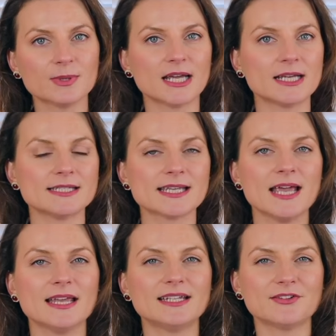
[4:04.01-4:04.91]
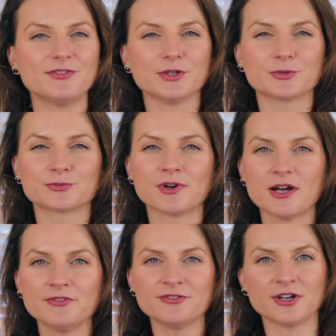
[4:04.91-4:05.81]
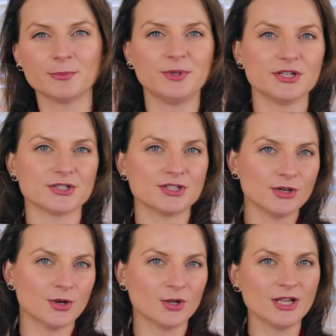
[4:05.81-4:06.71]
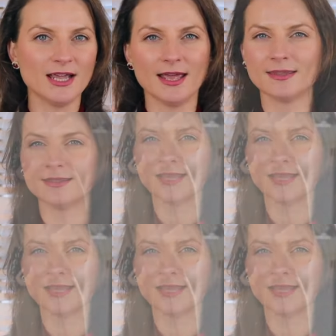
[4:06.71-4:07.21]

blends that feel rough, appear dull, and